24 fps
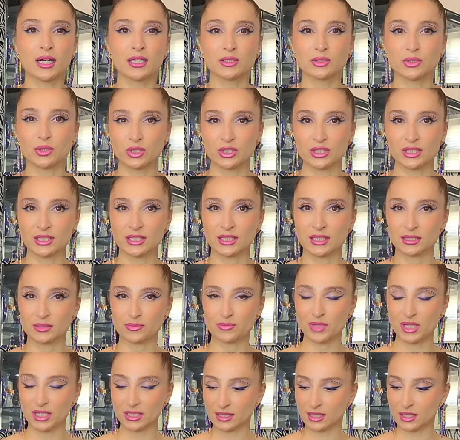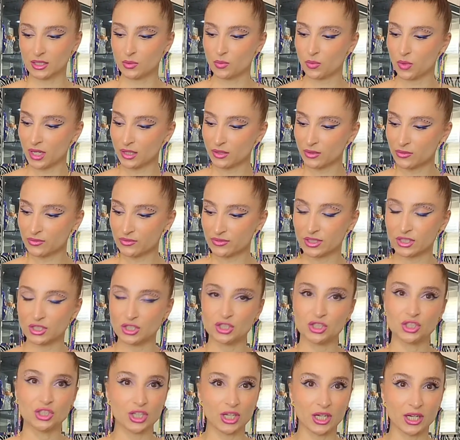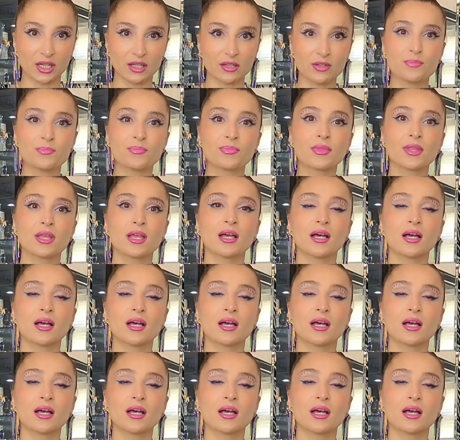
UNEARTHLY Cosmetics, one of the gel,